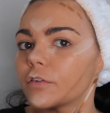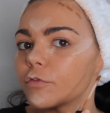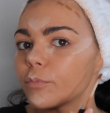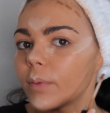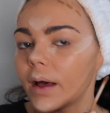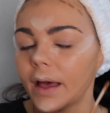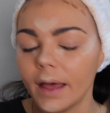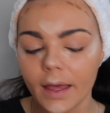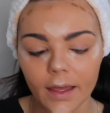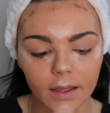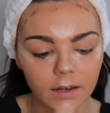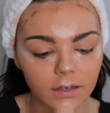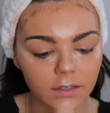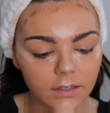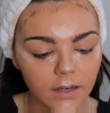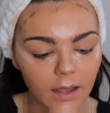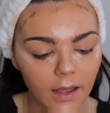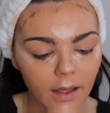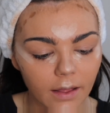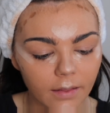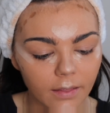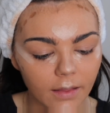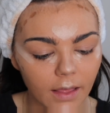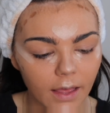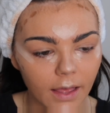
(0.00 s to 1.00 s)
of my head.
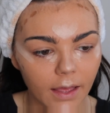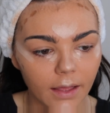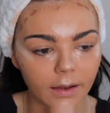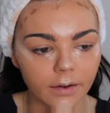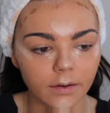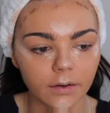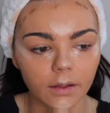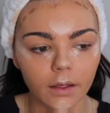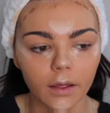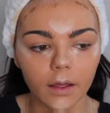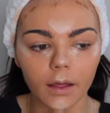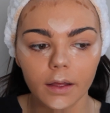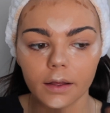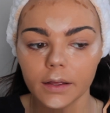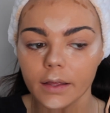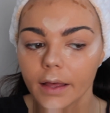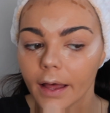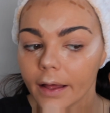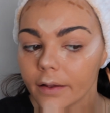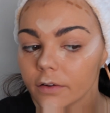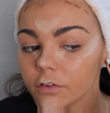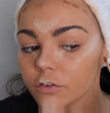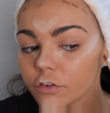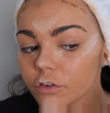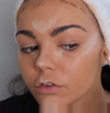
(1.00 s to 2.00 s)
And then
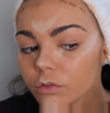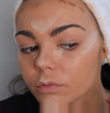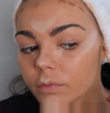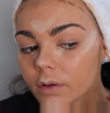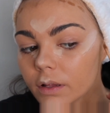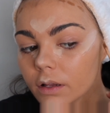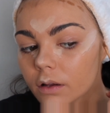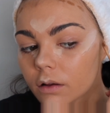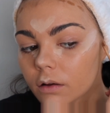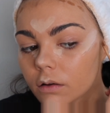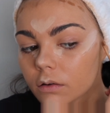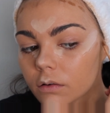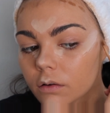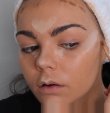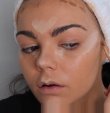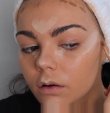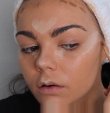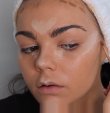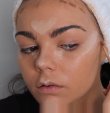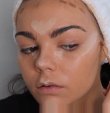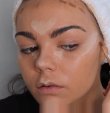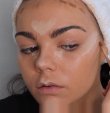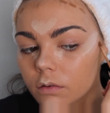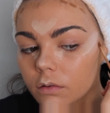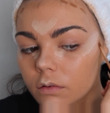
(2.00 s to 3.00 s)
again, just three little
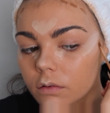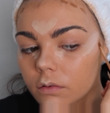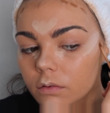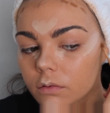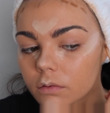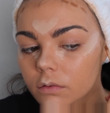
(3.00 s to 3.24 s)
dots